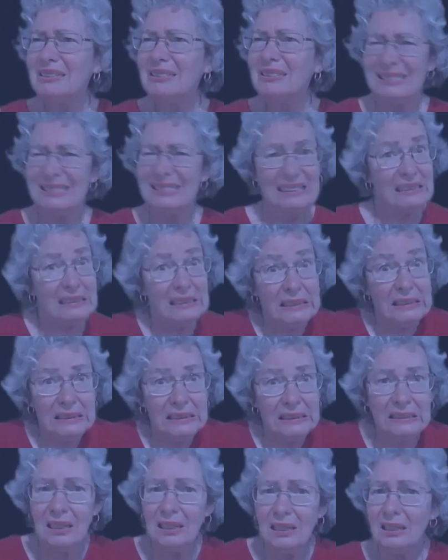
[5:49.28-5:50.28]
Hmm.
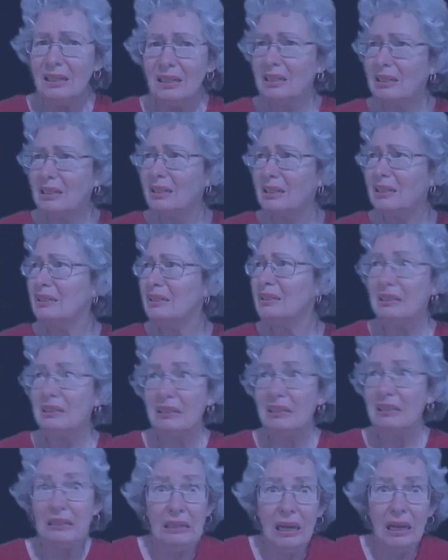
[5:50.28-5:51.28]

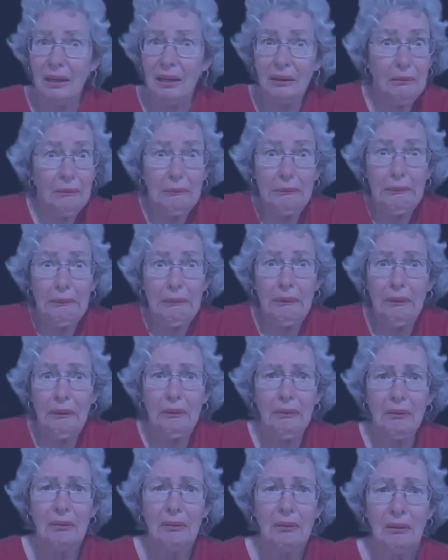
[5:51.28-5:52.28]
Well, there is the
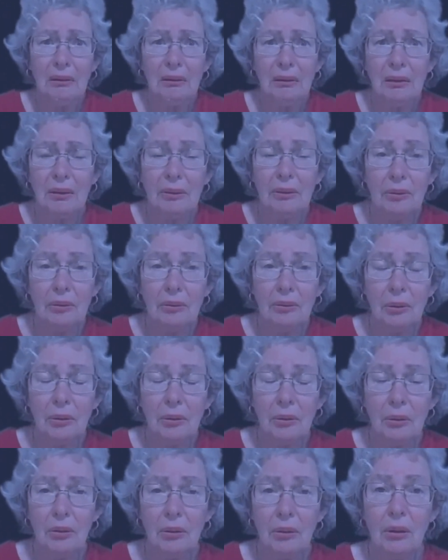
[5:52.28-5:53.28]
older AI
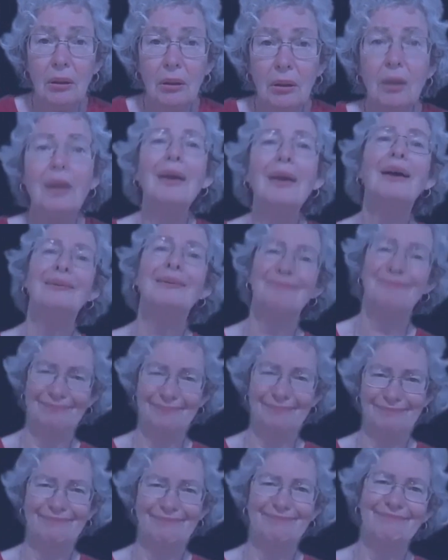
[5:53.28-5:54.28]
still able to be
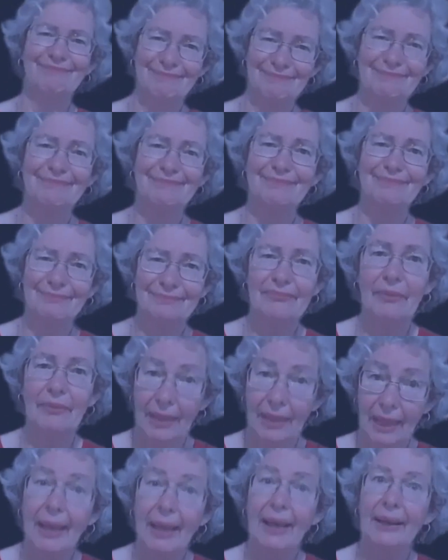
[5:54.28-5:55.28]
controlled by humans,
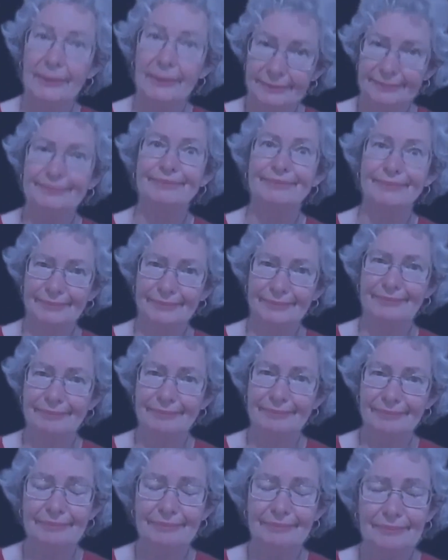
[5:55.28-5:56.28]
and these
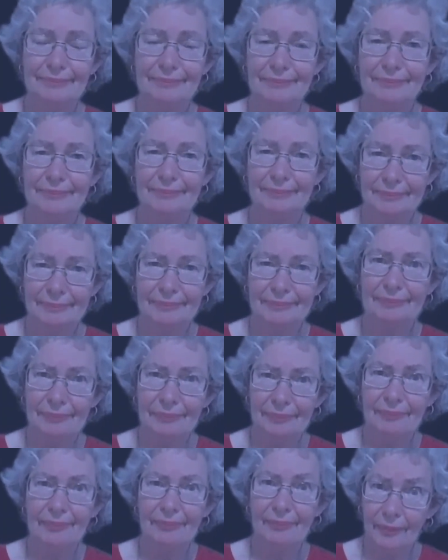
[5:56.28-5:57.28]
AI target the
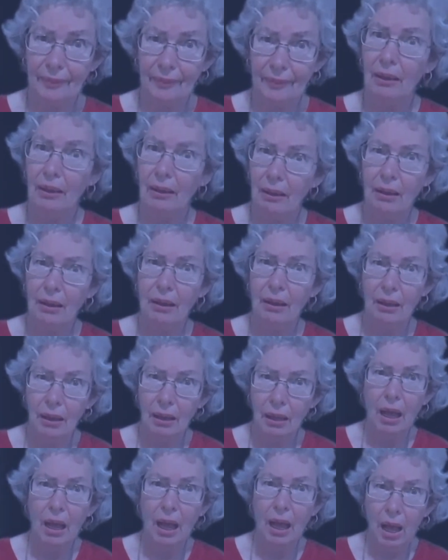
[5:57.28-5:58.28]
individual
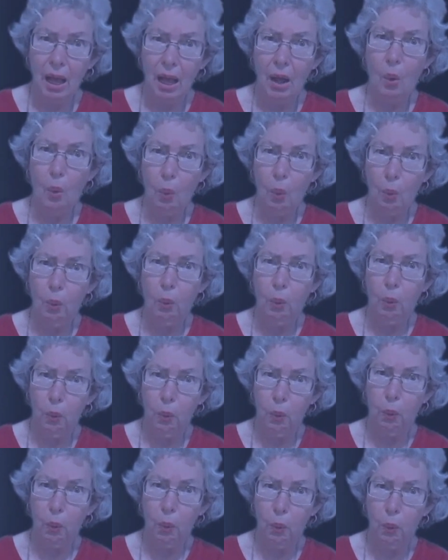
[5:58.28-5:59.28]
unmercifully through
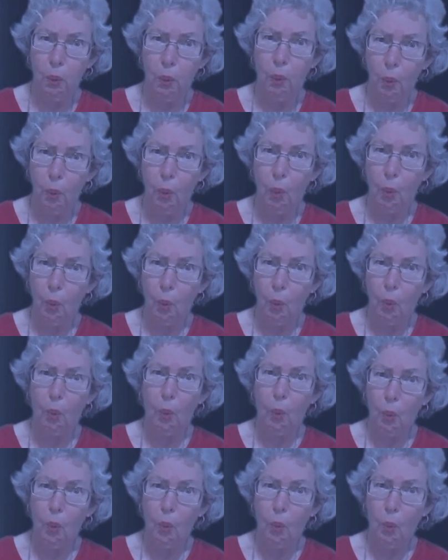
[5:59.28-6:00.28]
ads and manipulative
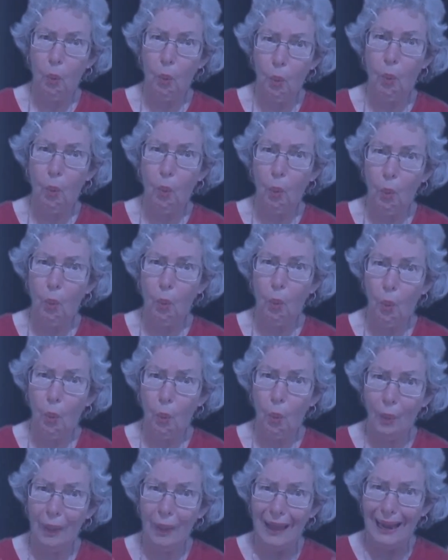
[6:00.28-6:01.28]
messages.
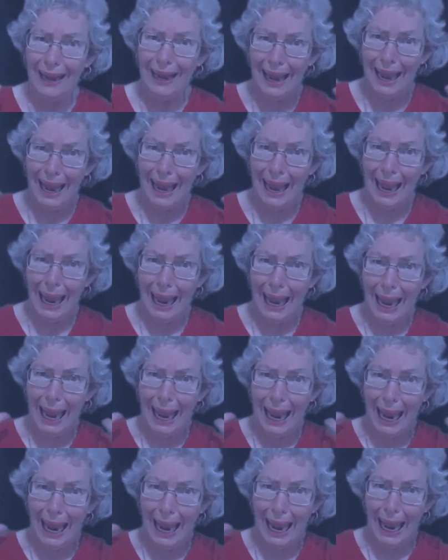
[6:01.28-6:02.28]
There's no escape
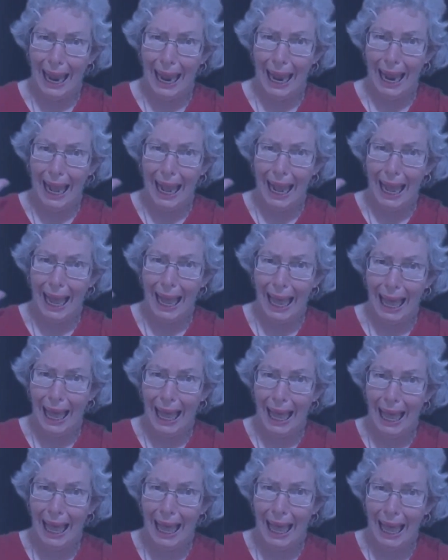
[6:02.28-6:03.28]
from the noise as you
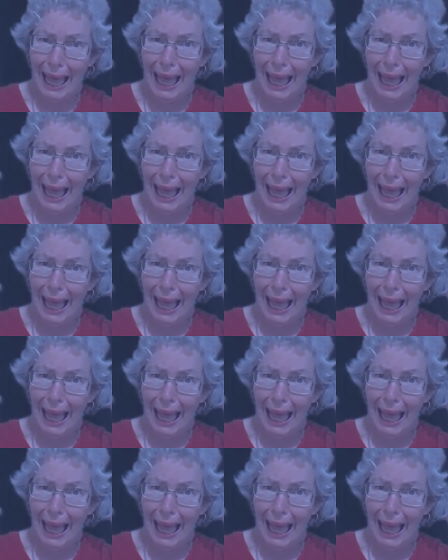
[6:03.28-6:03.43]
shop,